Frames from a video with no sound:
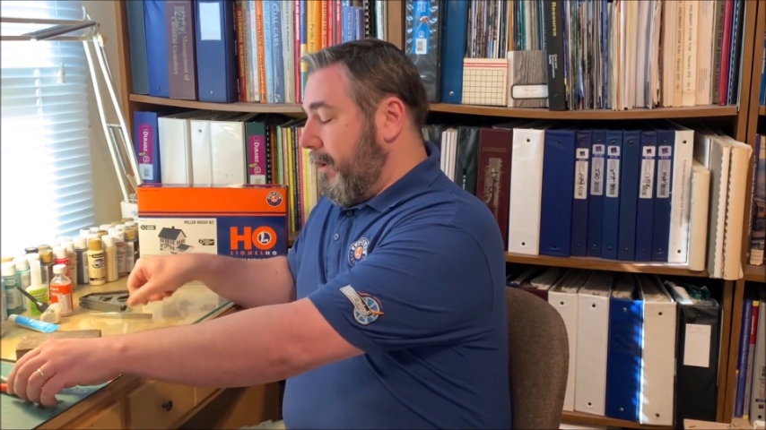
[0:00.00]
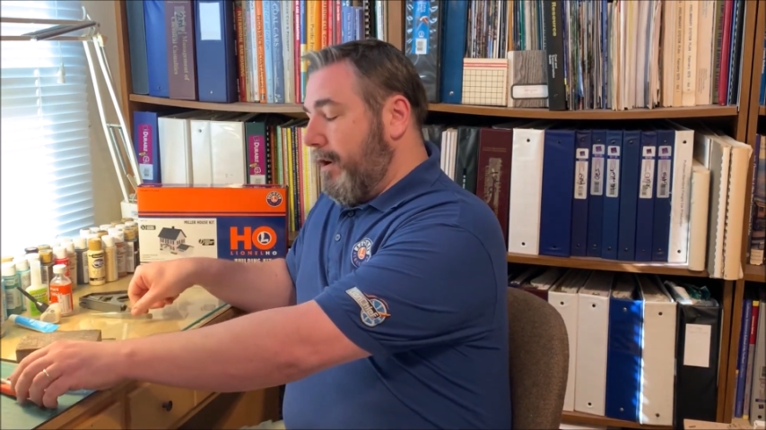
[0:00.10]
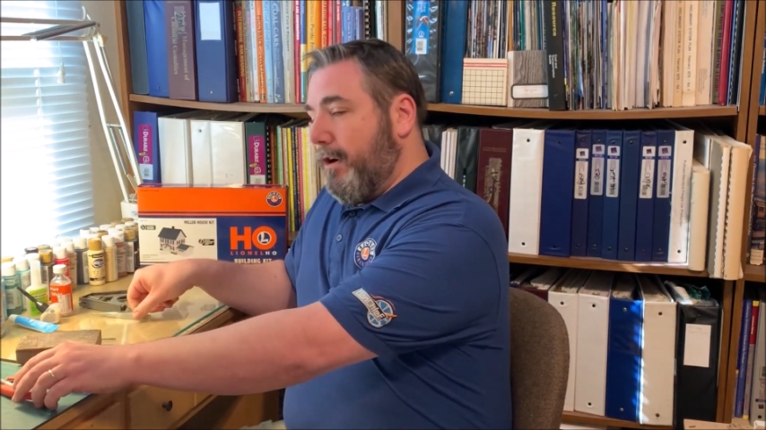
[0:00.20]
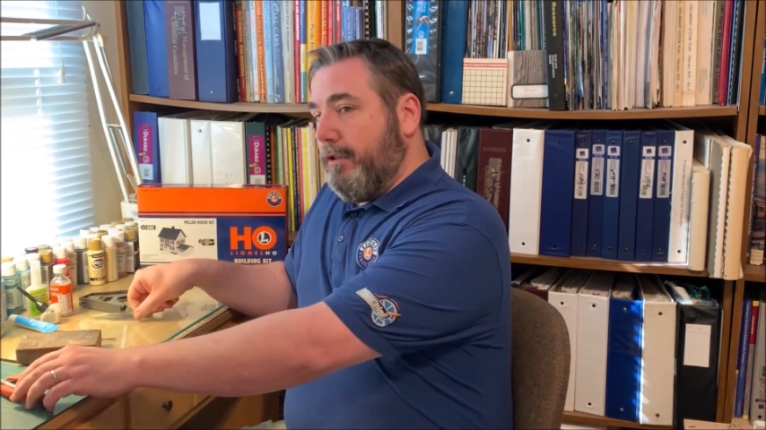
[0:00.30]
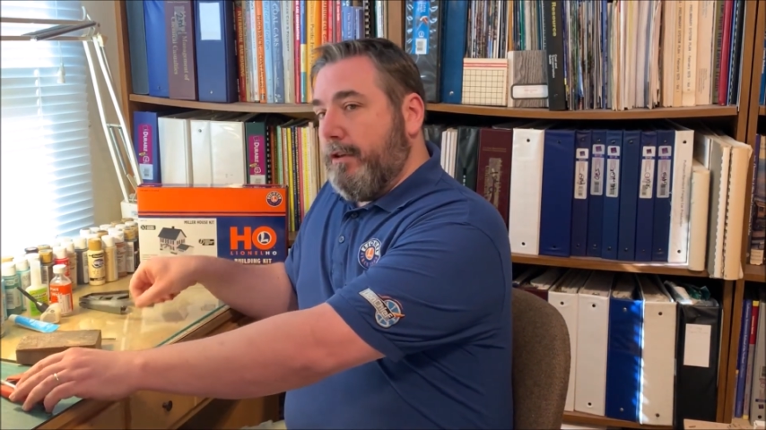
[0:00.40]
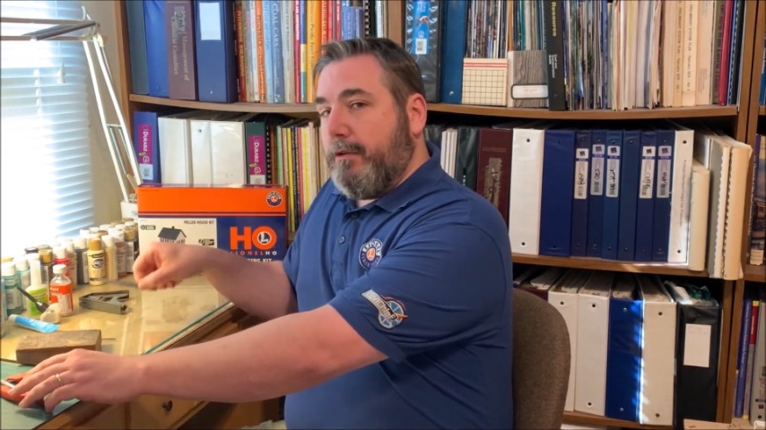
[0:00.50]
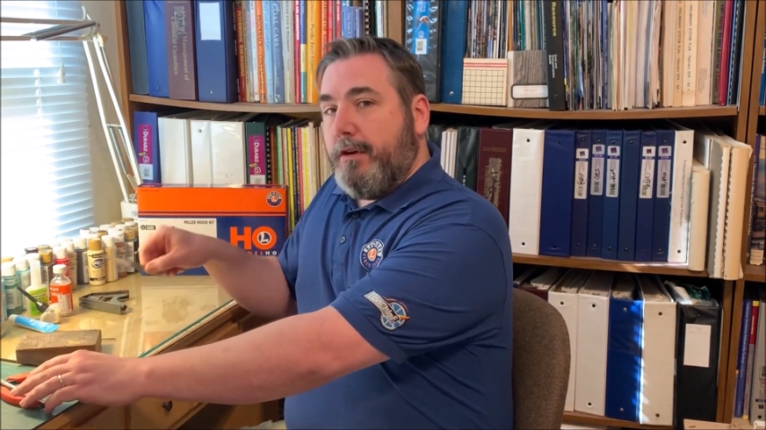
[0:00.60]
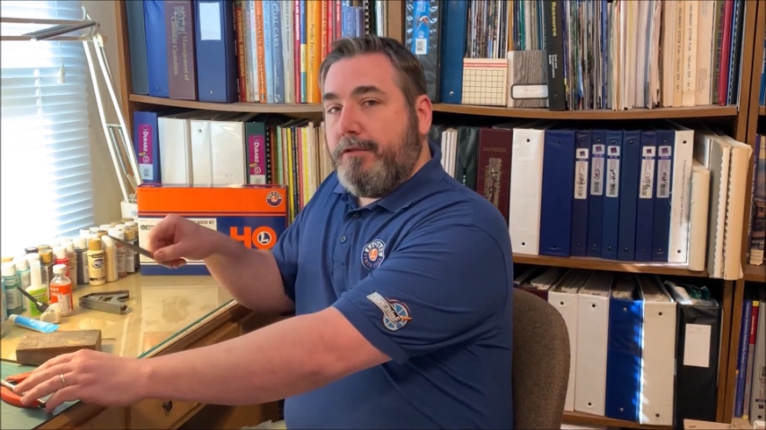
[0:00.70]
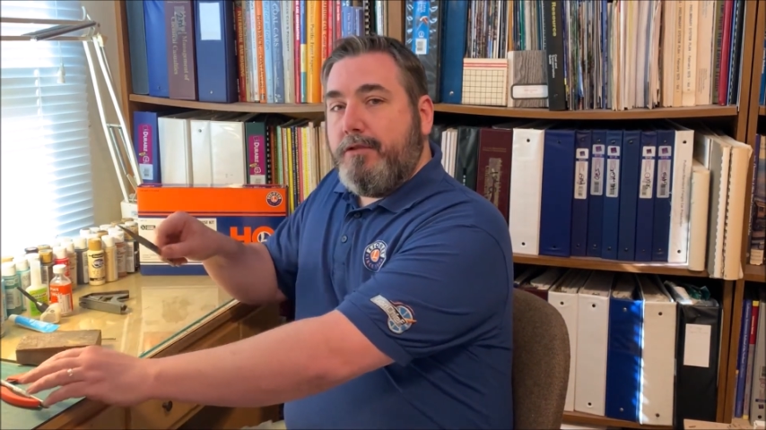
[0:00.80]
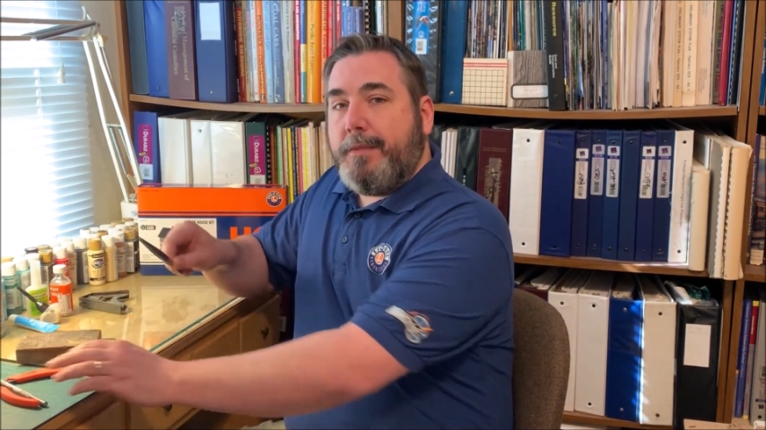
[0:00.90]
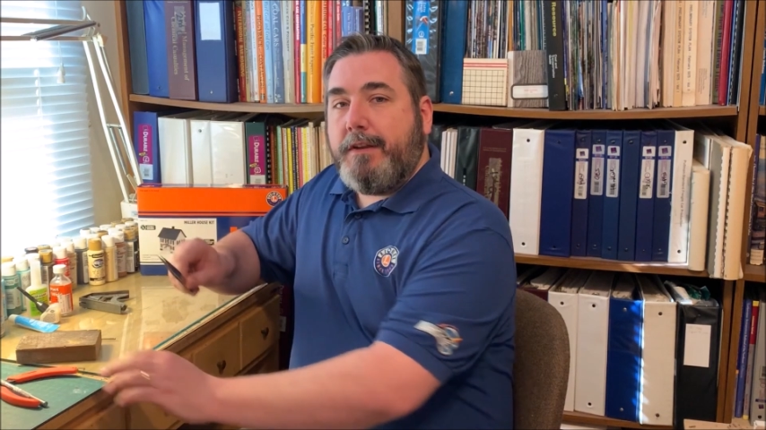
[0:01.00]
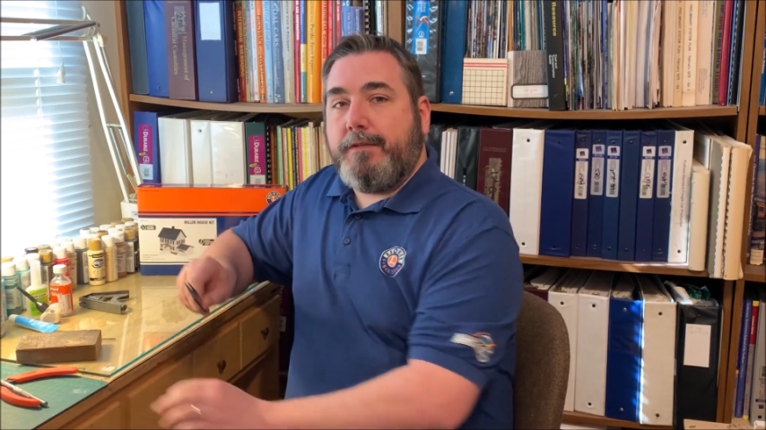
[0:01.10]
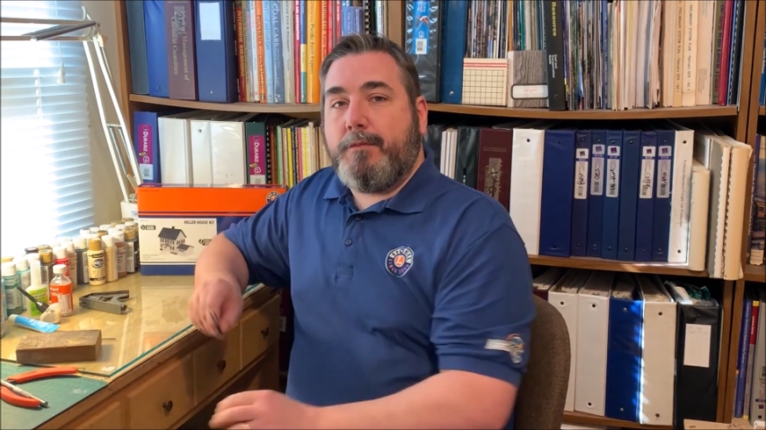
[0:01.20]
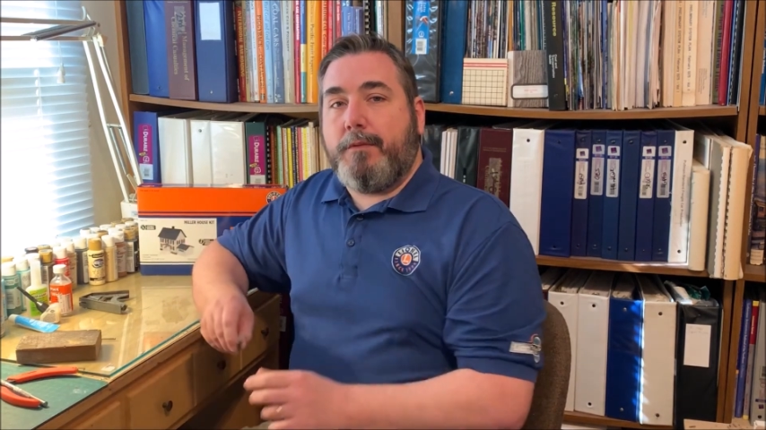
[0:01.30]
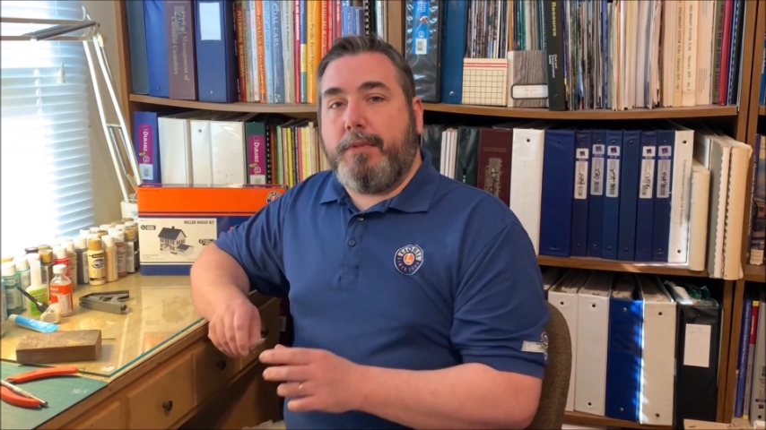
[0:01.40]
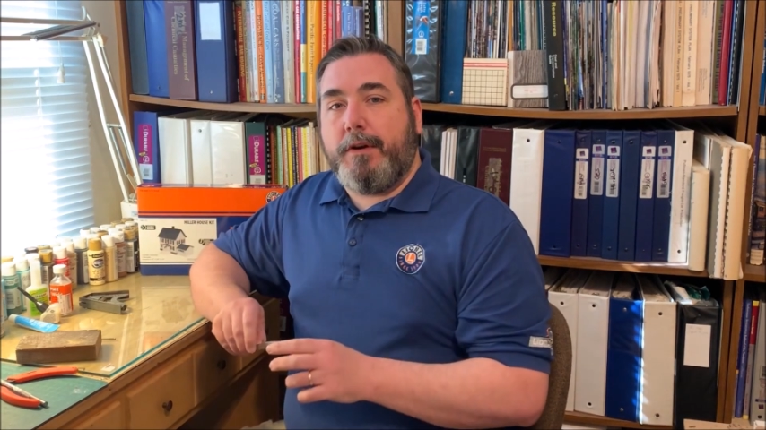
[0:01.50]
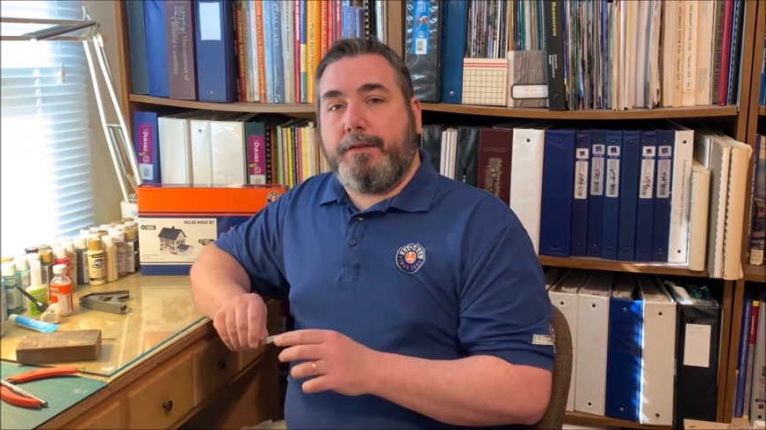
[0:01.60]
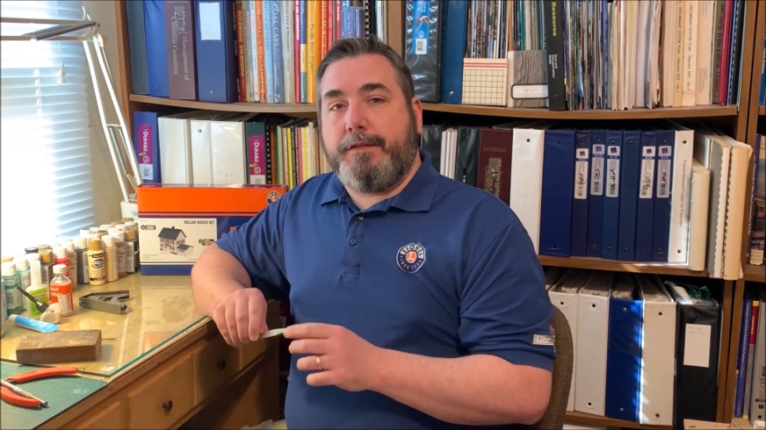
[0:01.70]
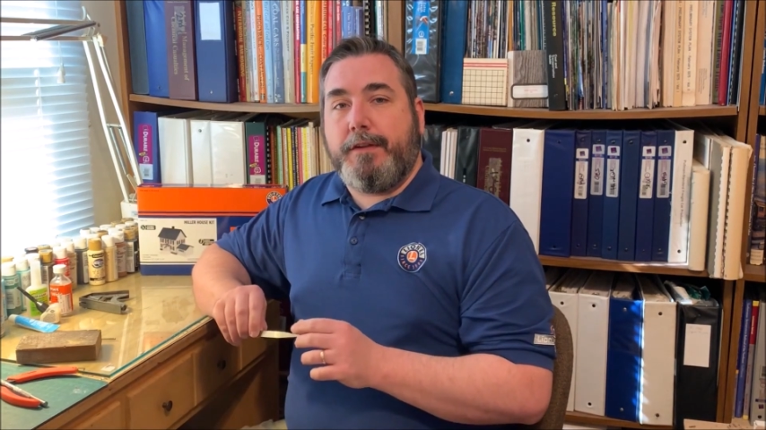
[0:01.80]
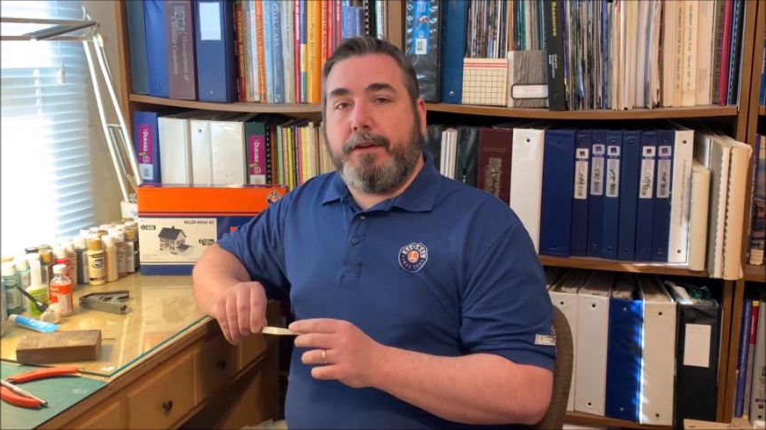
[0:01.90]
Although there aren't too many small
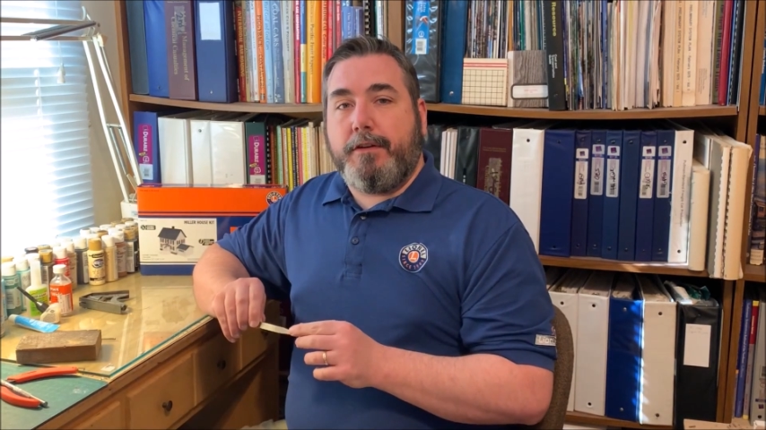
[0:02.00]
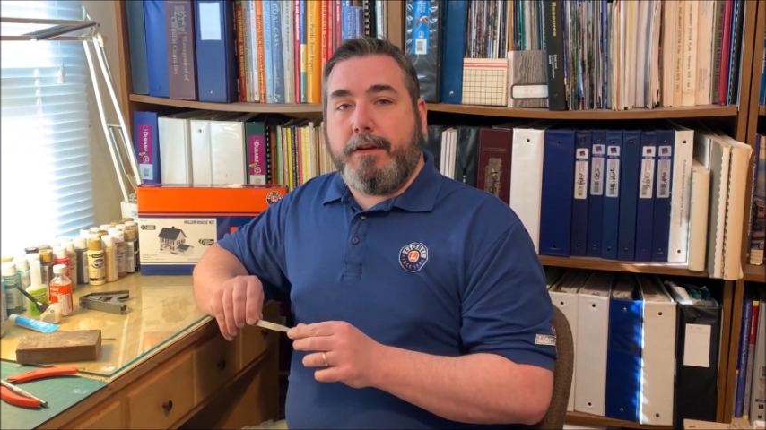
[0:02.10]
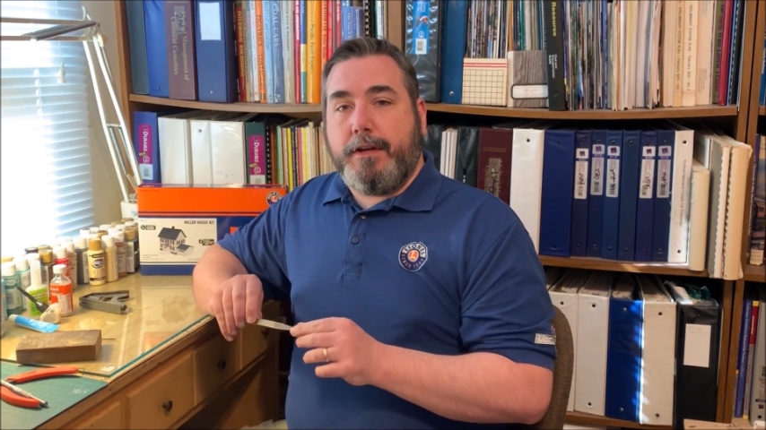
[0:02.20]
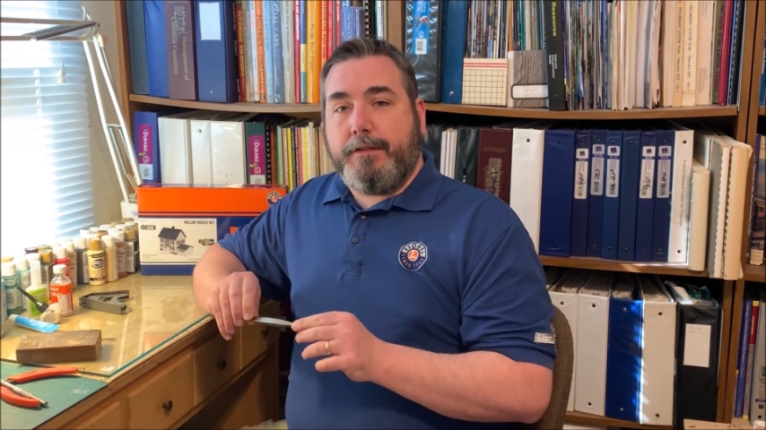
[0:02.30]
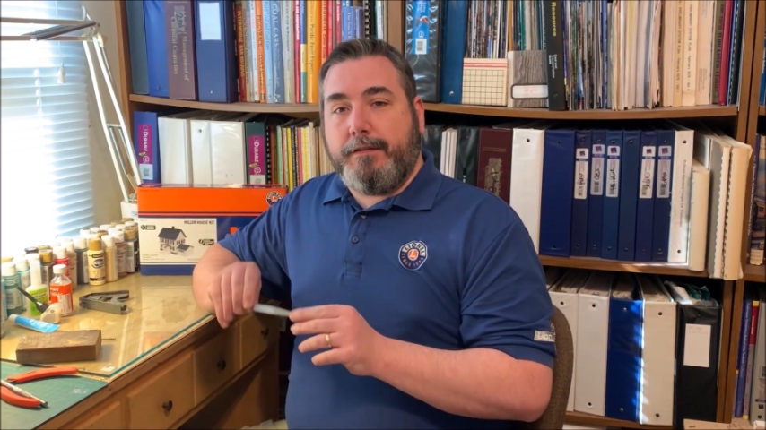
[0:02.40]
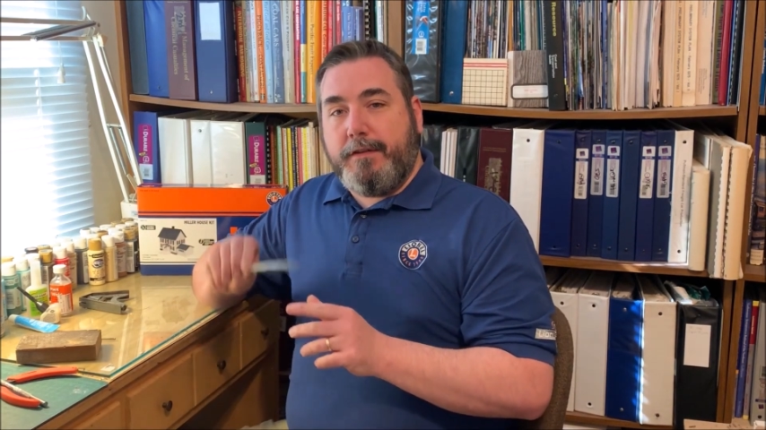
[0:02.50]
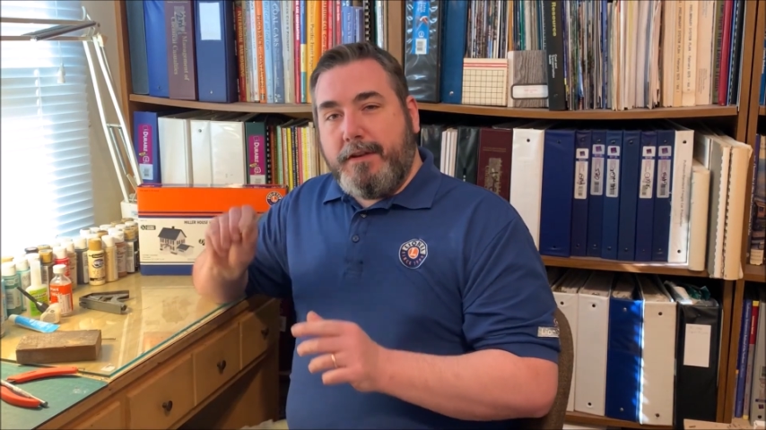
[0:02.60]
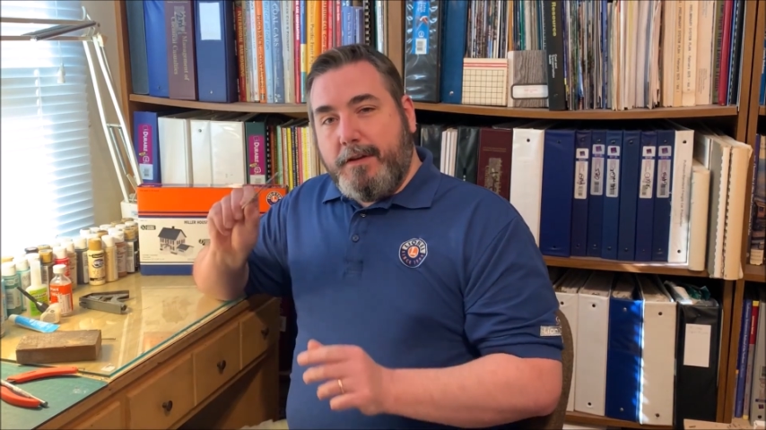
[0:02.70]
parts in our kits,